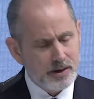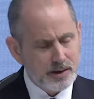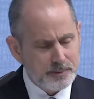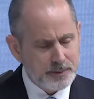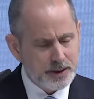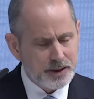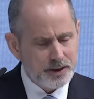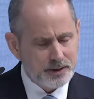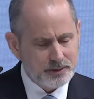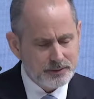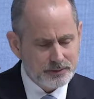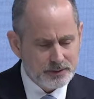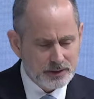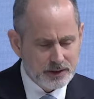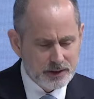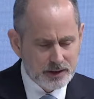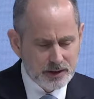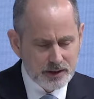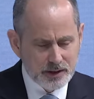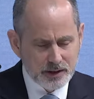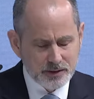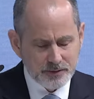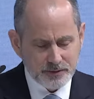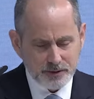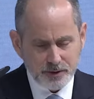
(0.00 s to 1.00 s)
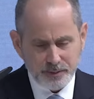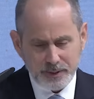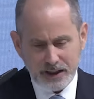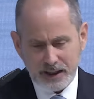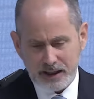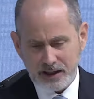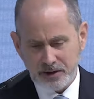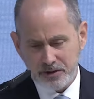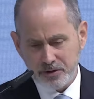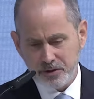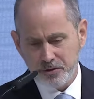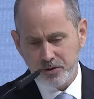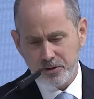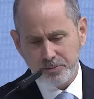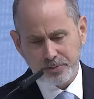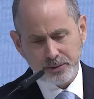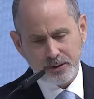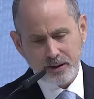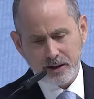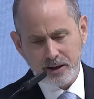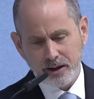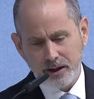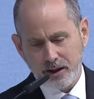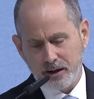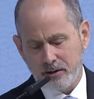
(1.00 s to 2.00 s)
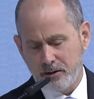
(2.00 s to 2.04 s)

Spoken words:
I mean, from how you apply